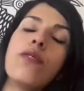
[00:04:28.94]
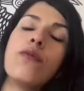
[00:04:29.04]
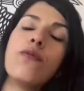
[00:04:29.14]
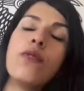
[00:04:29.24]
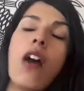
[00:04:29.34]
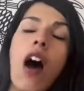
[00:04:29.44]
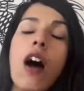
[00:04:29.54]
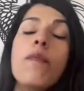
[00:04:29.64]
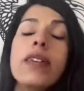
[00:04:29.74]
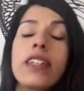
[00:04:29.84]
we are
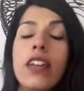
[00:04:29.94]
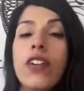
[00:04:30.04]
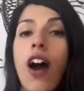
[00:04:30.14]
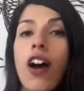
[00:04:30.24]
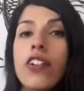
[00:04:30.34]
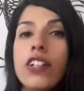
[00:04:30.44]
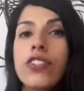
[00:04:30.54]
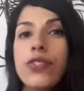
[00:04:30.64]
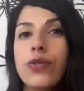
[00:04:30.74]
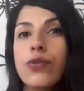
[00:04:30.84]
all being
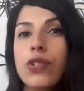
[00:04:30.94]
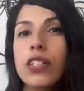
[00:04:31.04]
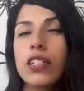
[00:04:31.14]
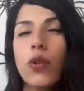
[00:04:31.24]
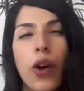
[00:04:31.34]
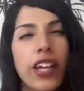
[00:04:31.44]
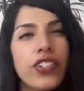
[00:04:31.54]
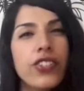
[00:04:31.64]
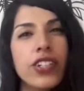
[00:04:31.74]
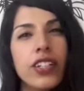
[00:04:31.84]
encouraged to really
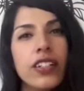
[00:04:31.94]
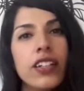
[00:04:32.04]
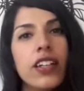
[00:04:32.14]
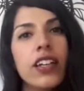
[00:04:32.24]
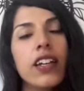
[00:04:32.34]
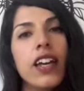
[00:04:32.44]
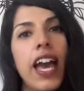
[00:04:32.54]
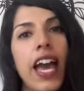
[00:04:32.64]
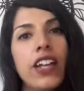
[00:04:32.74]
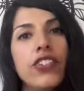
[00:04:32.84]
question
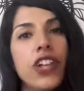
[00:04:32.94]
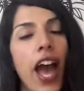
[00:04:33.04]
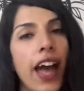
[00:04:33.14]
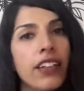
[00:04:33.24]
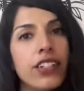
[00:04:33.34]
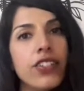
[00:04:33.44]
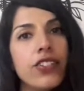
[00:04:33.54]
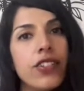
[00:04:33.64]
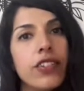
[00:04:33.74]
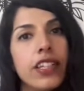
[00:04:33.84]
and
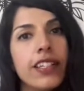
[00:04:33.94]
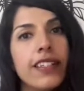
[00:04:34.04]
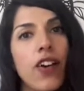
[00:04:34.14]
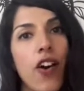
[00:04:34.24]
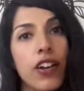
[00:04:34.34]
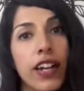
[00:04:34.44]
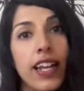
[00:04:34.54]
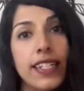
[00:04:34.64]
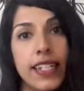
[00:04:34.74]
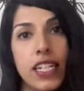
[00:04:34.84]
challenge these
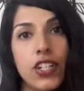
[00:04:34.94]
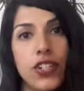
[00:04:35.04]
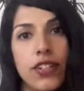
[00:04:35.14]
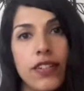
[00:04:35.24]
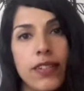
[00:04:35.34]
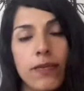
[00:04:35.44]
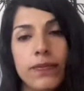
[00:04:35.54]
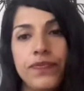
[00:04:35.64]
organizations.